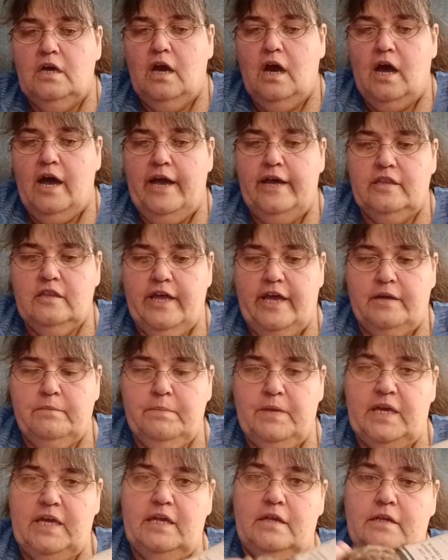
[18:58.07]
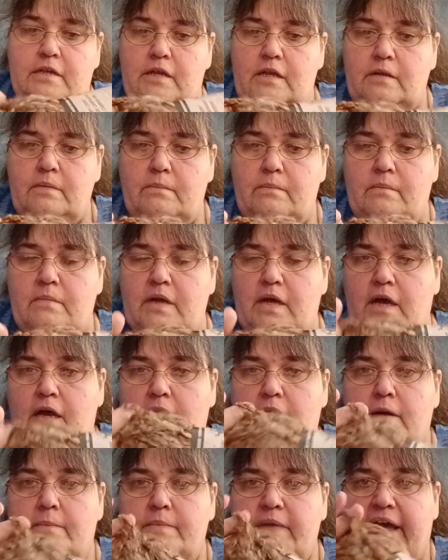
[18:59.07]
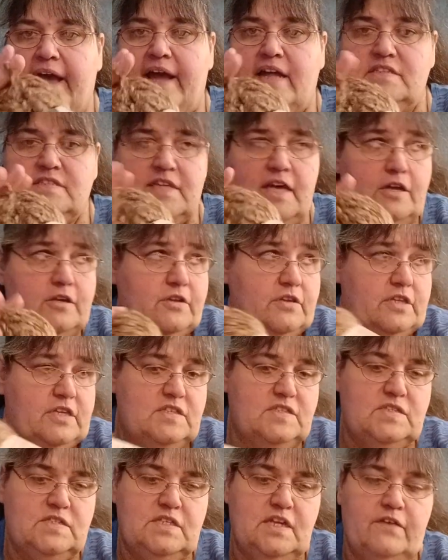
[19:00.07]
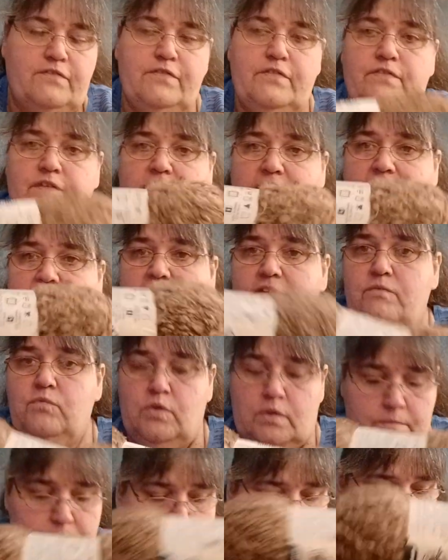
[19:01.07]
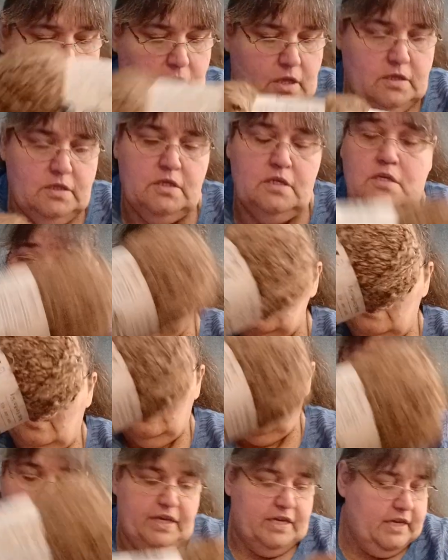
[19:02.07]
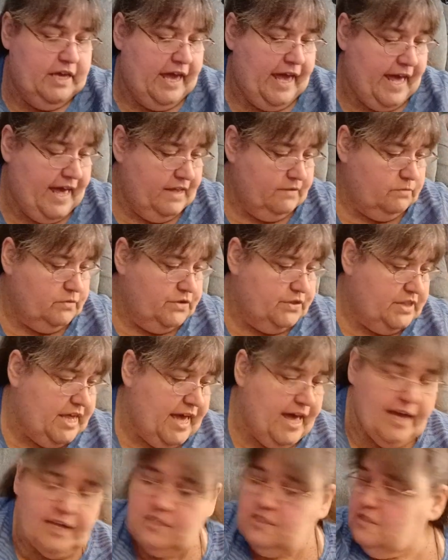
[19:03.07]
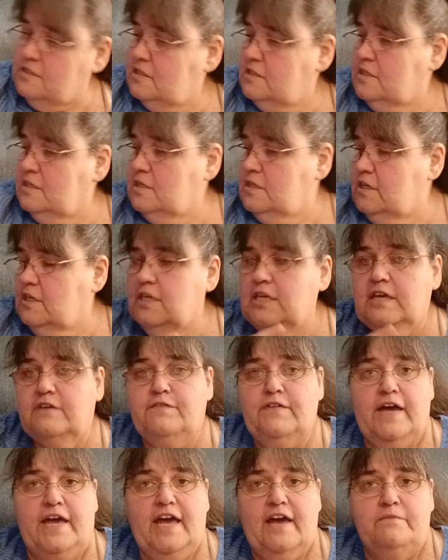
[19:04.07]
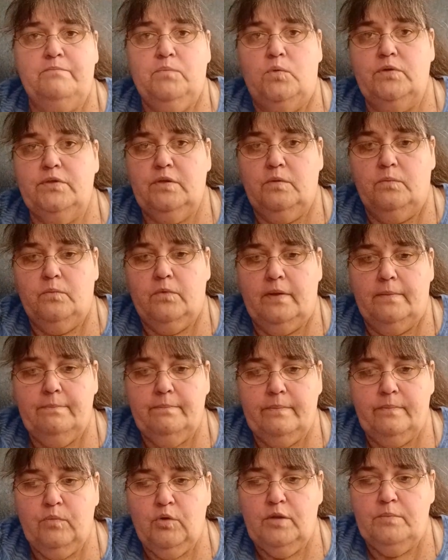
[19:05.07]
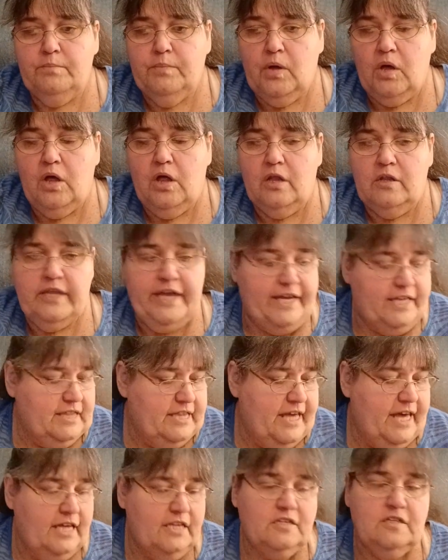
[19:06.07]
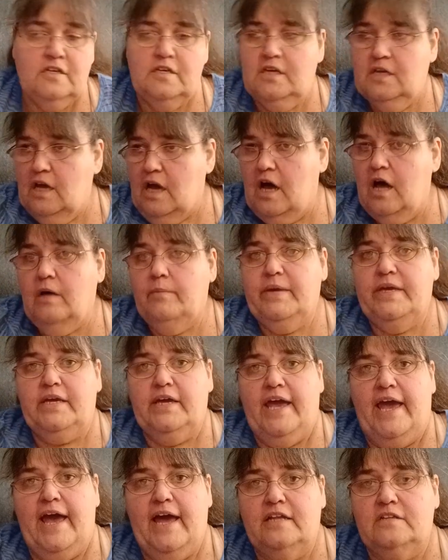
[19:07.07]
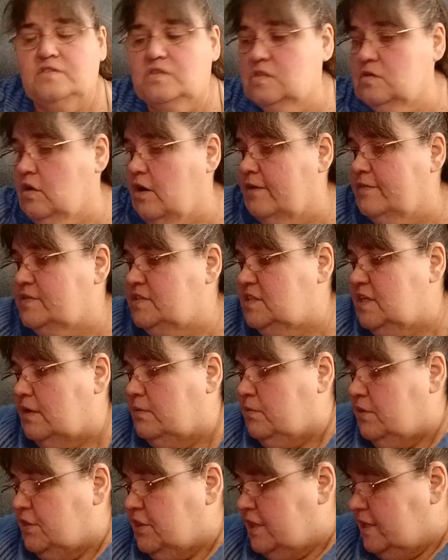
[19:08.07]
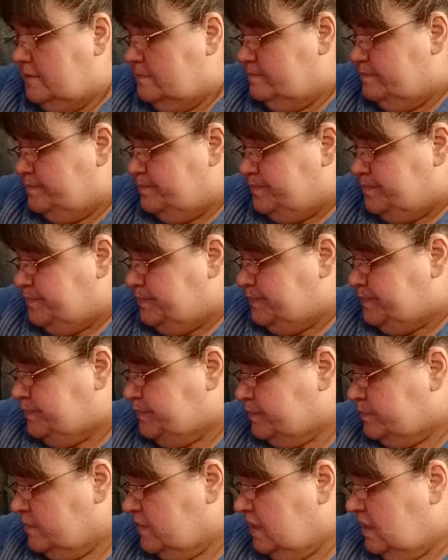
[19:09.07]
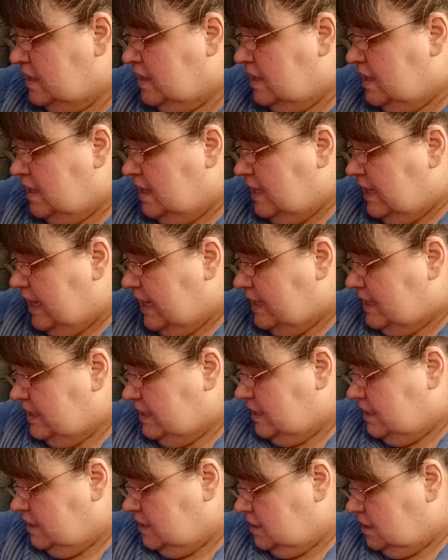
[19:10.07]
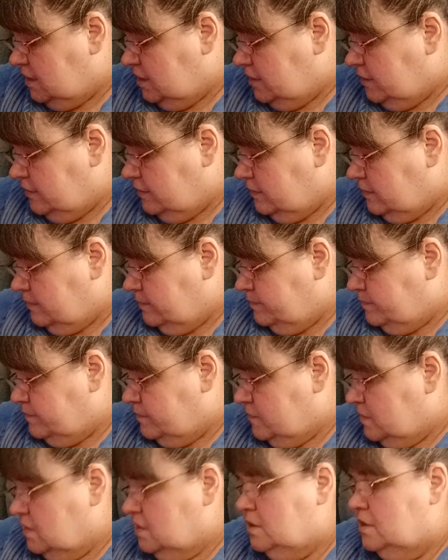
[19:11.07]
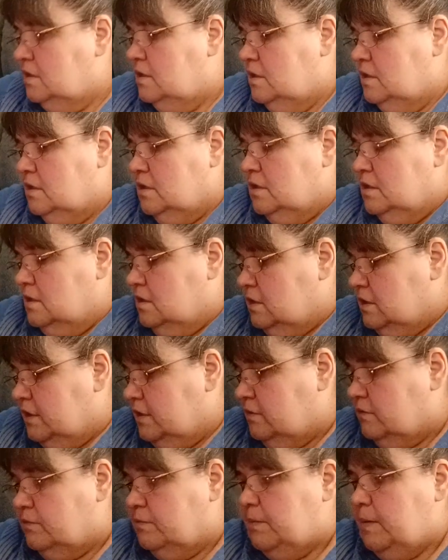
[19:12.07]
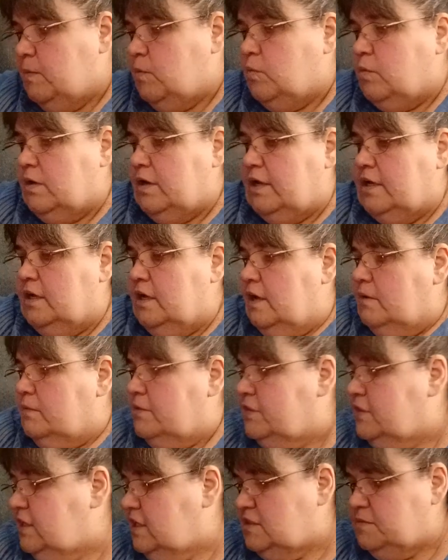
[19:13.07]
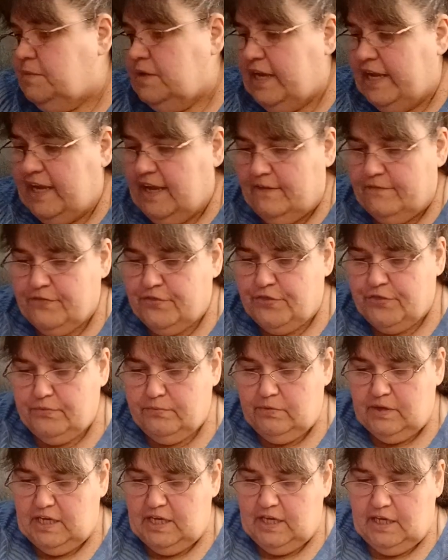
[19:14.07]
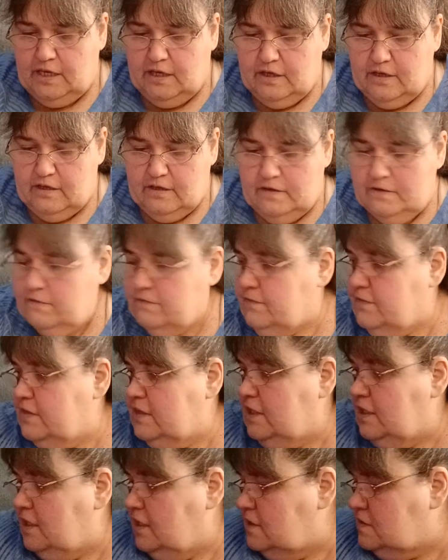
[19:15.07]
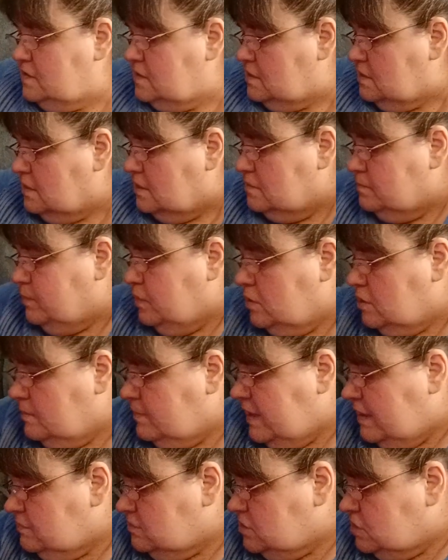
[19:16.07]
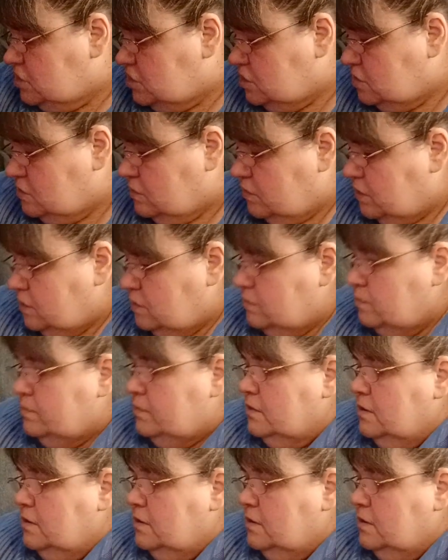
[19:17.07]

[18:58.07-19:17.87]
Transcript: I like making hats out of this stuff. If I have one ball, I'll make a hat with that. If I have more than one ball like that, I'll make a hat and scarf set with it. And in here, I don't remember what I got with these, but I have 3 of these, and I'll pull them out to show you.